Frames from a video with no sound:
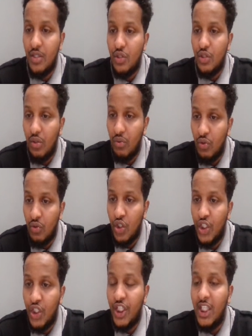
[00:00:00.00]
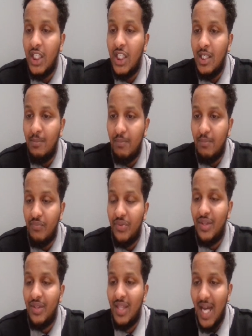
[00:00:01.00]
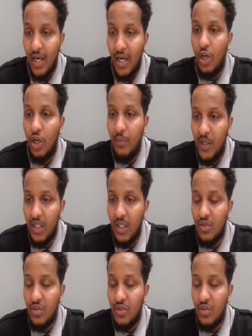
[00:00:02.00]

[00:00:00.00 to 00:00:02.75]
So keep that going,